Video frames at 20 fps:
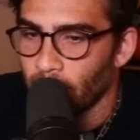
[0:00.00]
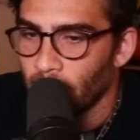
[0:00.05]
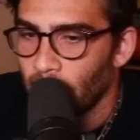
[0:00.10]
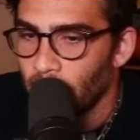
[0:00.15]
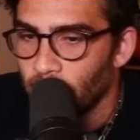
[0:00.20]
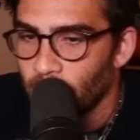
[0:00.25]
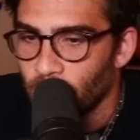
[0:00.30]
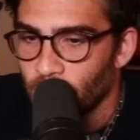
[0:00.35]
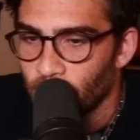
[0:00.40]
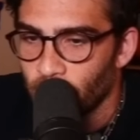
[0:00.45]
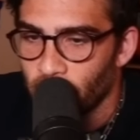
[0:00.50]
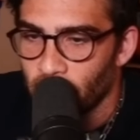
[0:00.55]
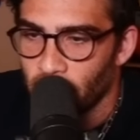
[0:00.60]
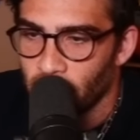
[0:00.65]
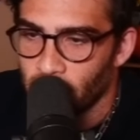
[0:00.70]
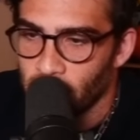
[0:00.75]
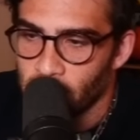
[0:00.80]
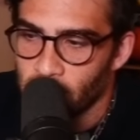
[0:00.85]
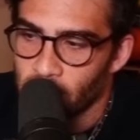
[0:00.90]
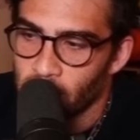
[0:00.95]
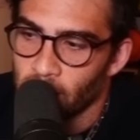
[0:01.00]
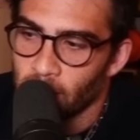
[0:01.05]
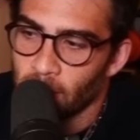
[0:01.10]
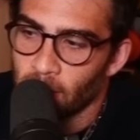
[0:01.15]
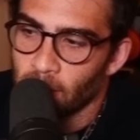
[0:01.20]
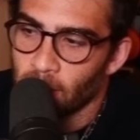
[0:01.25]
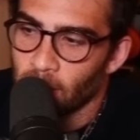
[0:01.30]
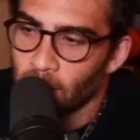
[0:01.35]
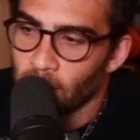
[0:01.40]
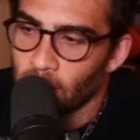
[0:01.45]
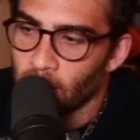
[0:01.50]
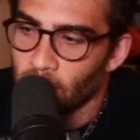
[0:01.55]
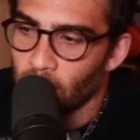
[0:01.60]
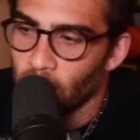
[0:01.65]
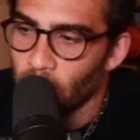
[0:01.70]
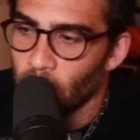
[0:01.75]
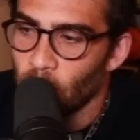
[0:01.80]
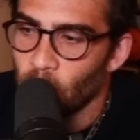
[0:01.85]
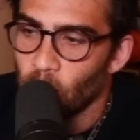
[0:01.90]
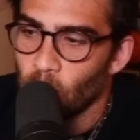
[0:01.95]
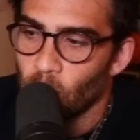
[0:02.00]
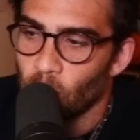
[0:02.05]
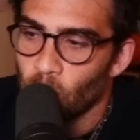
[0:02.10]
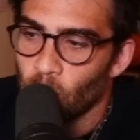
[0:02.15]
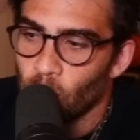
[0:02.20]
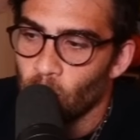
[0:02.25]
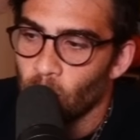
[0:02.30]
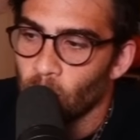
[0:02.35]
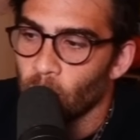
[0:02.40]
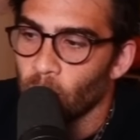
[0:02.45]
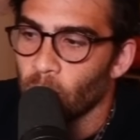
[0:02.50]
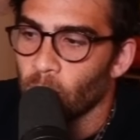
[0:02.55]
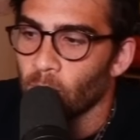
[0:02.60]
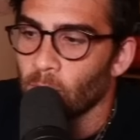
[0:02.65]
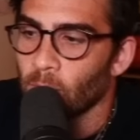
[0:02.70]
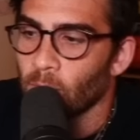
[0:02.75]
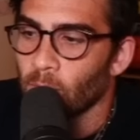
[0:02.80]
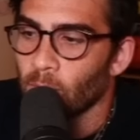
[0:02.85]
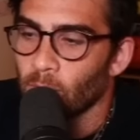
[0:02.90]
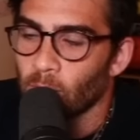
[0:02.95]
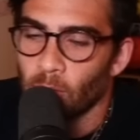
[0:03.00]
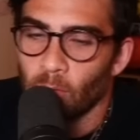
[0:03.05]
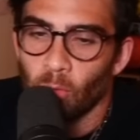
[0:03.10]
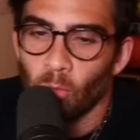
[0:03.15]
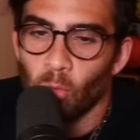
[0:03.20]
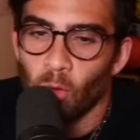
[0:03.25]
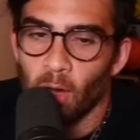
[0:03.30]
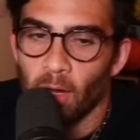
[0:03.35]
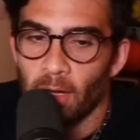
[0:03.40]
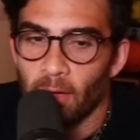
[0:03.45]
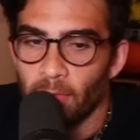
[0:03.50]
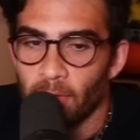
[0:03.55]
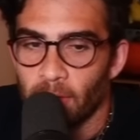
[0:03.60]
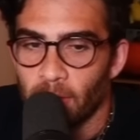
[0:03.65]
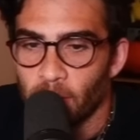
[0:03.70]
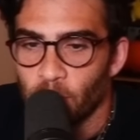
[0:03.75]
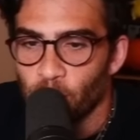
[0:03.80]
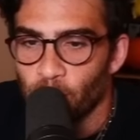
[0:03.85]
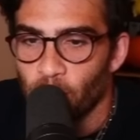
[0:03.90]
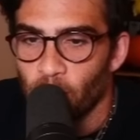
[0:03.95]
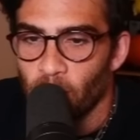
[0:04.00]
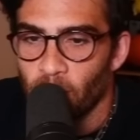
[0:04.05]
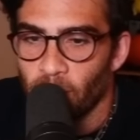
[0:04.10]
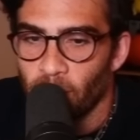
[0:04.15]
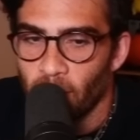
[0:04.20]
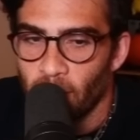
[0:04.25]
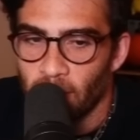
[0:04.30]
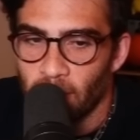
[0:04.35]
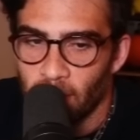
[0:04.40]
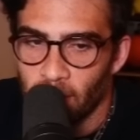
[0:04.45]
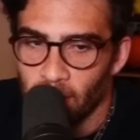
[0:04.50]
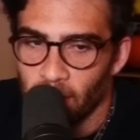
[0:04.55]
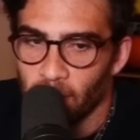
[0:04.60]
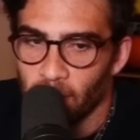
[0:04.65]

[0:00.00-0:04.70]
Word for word: The issue is you want everything spoon-fed to